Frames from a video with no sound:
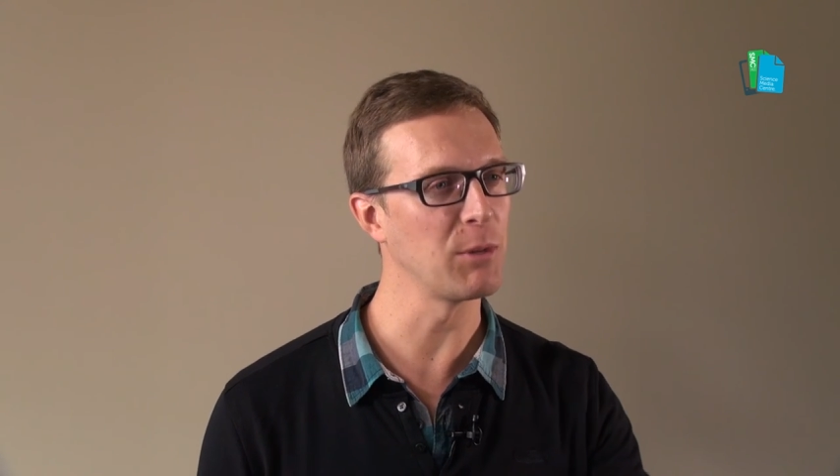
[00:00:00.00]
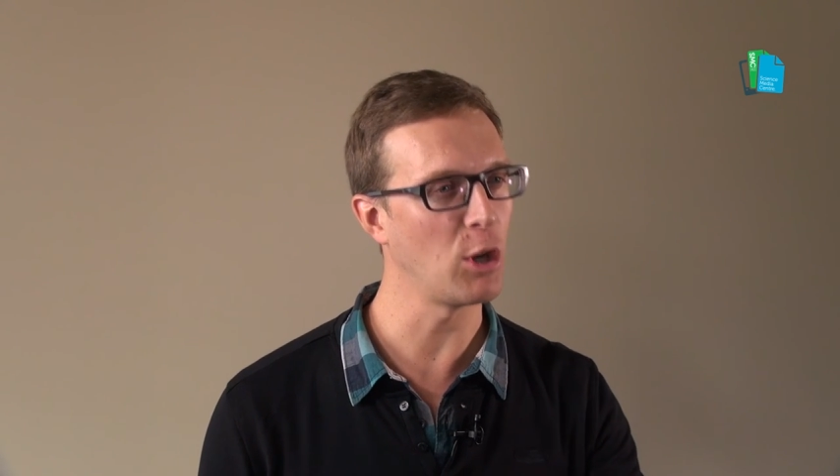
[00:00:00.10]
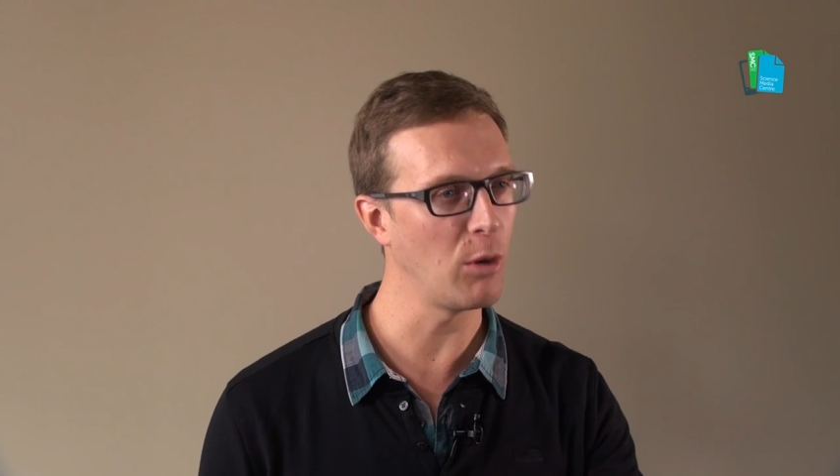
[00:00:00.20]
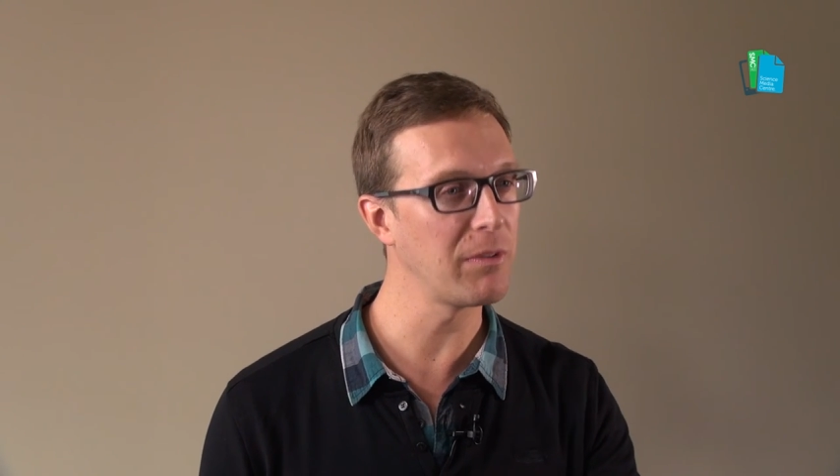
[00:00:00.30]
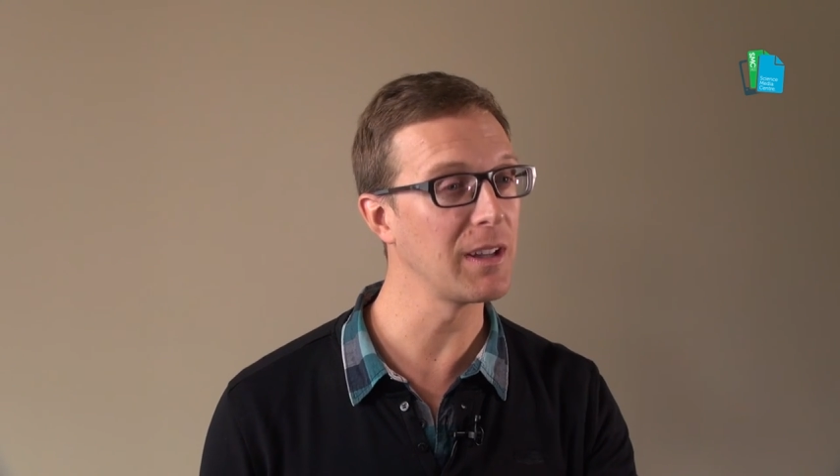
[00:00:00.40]
but
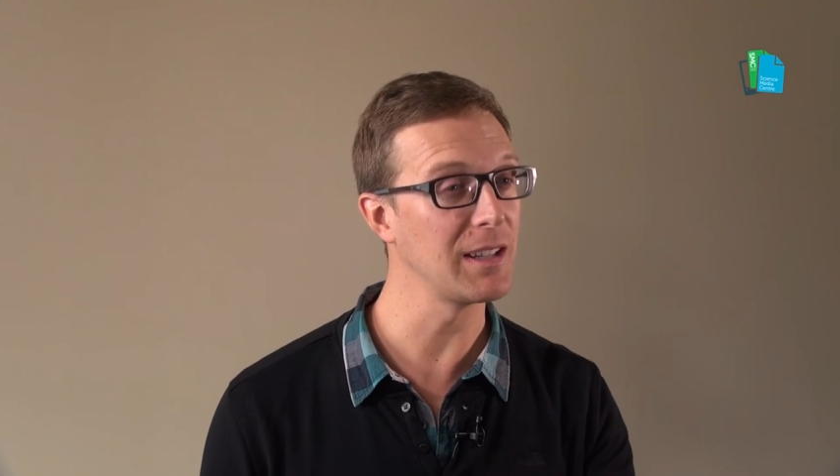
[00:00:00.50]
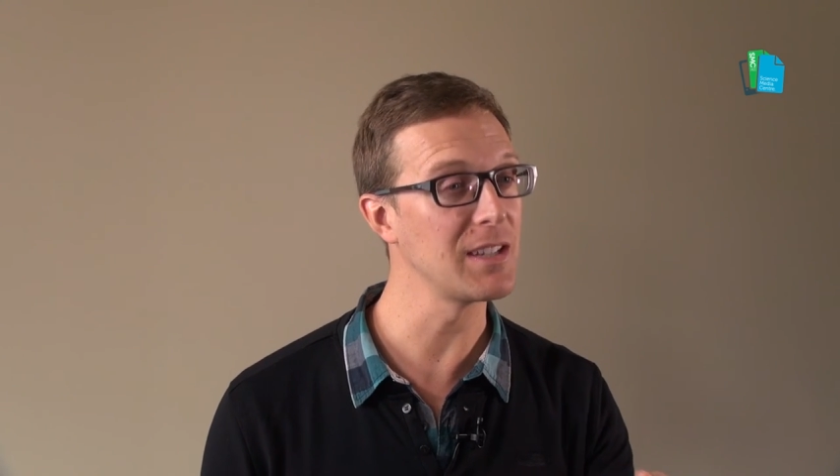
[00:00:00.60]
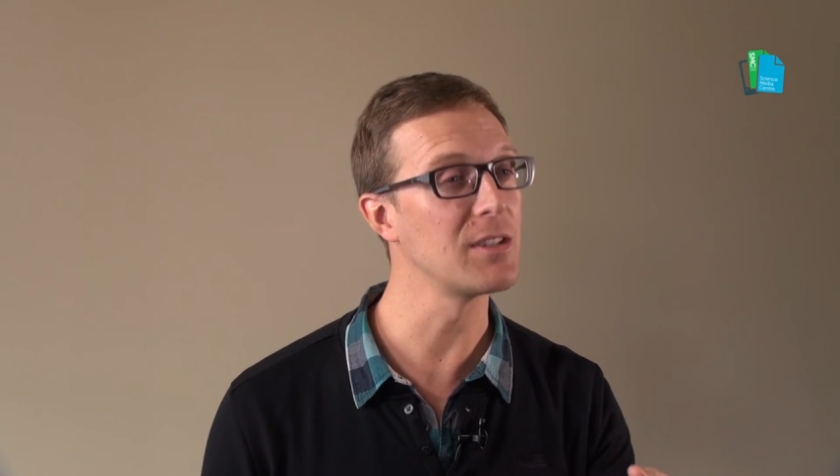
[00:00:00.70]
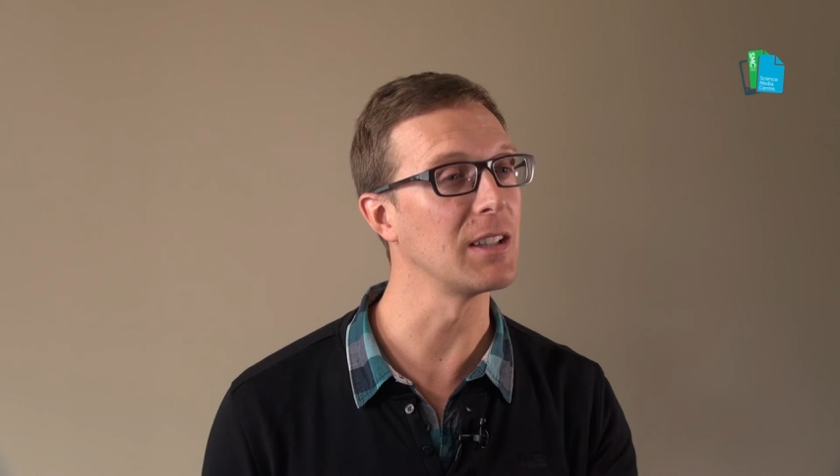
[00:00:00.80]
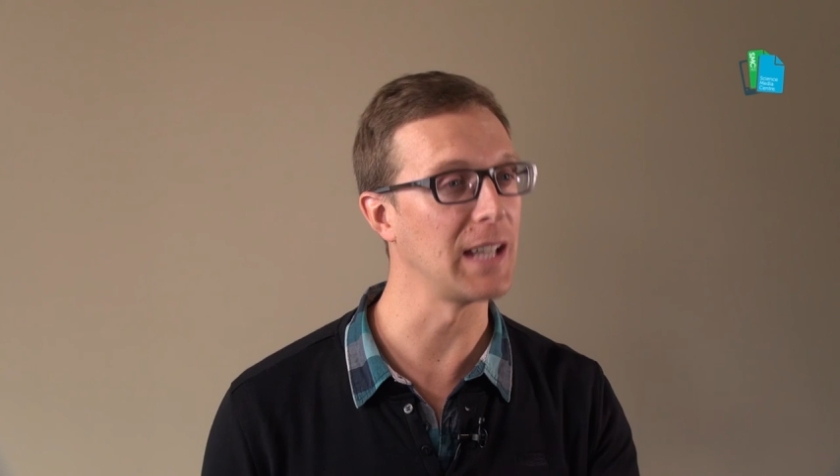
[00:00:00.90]
hopefully at
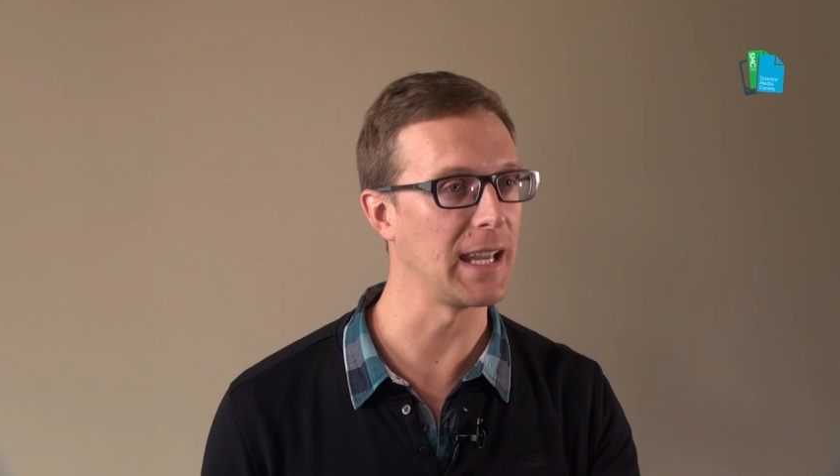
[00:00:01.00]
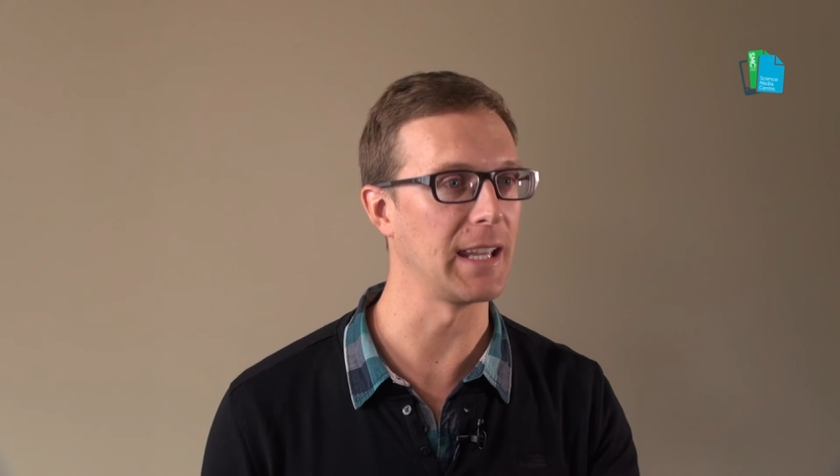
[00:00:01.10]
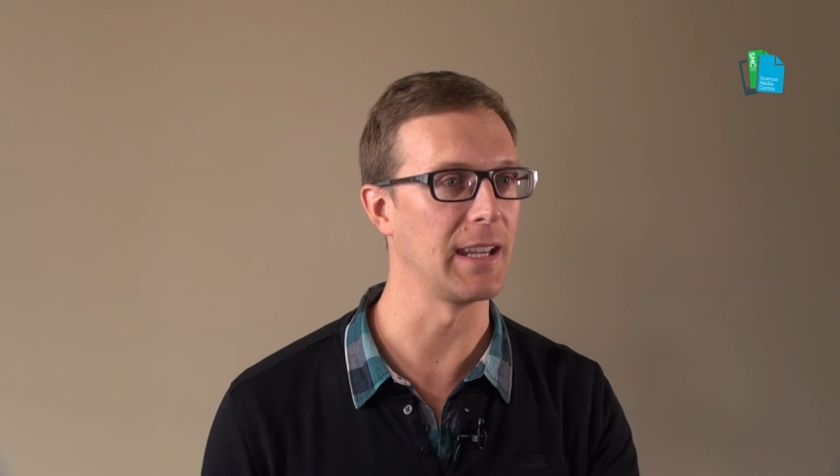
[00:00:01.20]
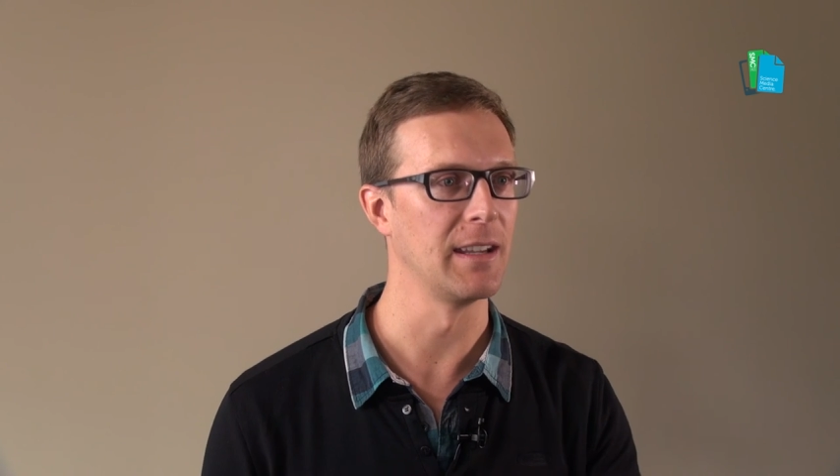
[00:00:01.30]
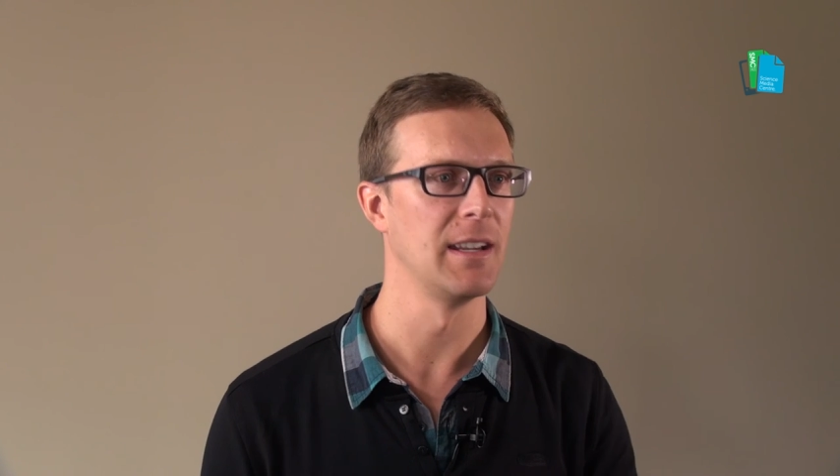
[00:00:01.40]
least
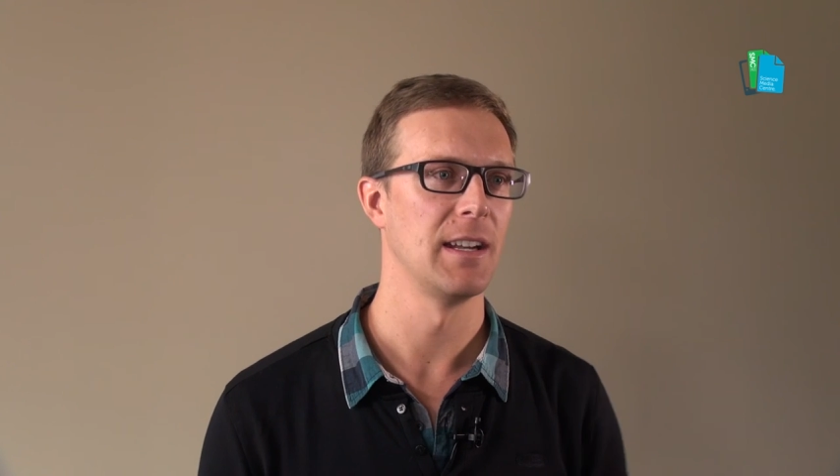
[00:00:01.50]
delaying